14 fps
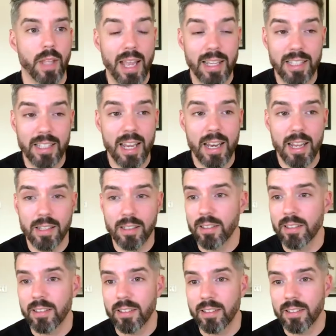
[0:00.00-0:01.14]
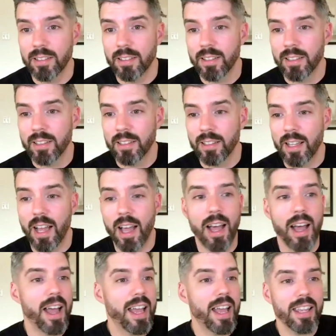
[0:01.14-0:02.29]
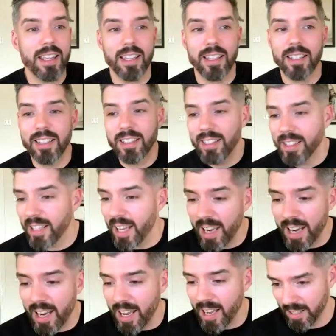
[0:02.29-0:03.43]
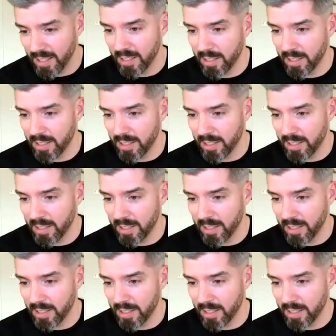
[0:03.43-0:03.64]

I get it. I get it.